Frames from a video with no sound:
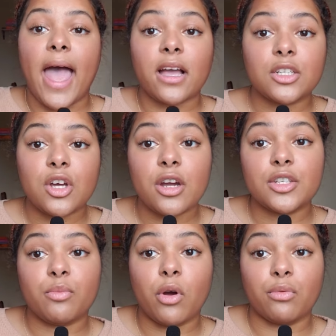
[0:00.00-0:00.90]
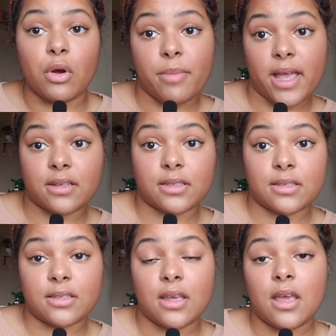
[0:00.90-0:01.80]
ACOTAR is more
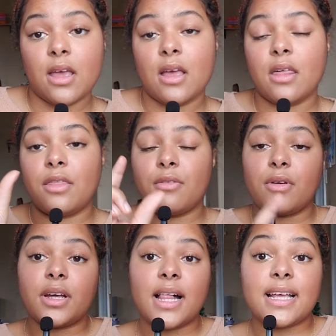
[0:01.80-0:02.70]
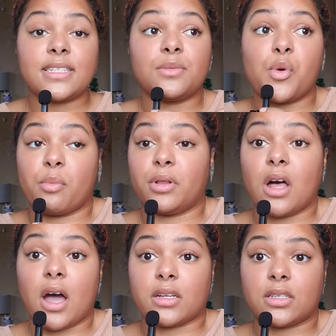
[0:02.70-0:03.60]
romance. Throne of Glass is more
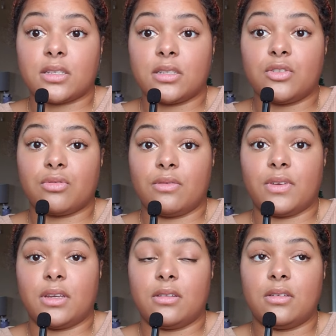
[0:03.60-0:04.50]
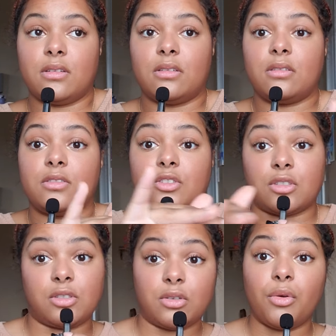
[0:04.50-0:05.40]
plot driven.
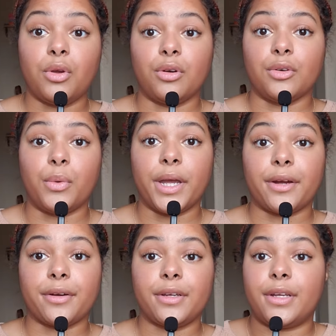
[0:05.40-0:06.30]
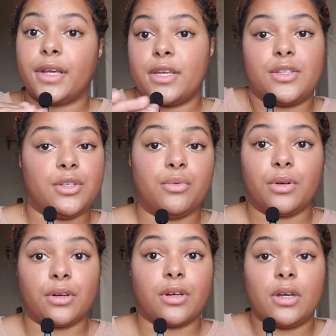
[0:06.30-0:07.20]
Just so you're aware, in case you
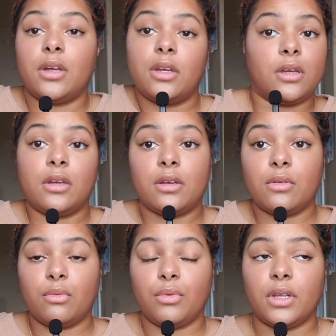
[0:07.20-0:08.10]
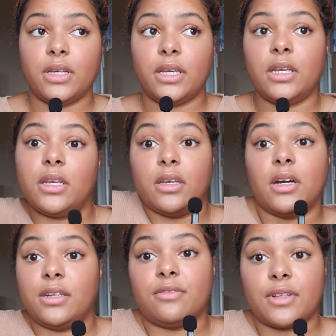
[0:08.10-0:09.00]
were really
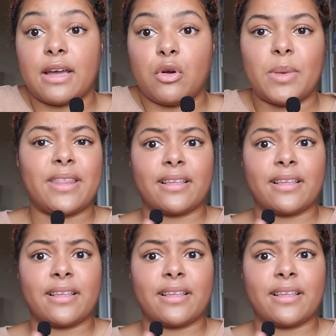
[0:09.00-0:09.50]
gunning for that romance.